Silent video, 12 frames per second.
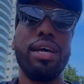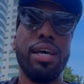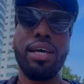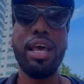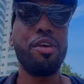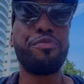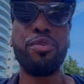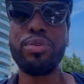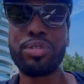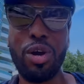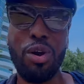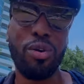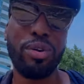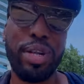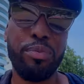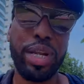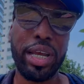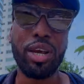It ain't fool's gold
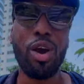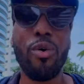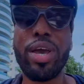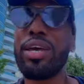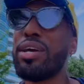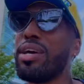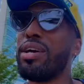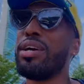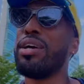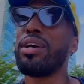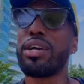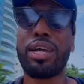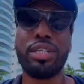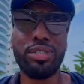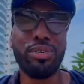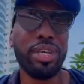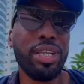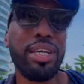when it go in because you
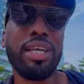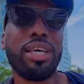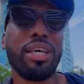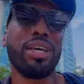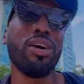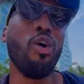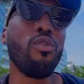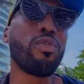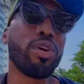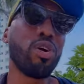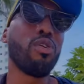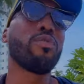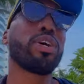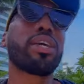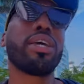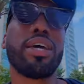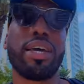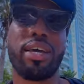didn't did it over and over
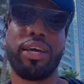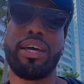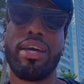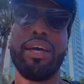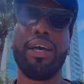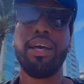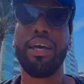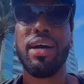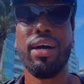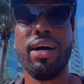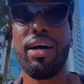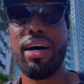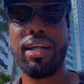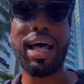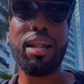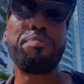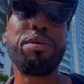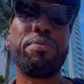again. A lot
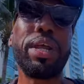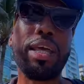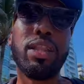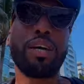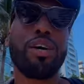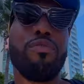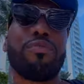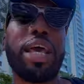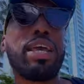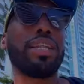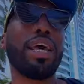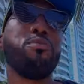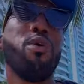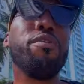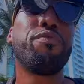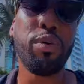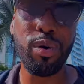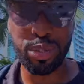of people, they look up, they, they want
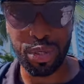fool's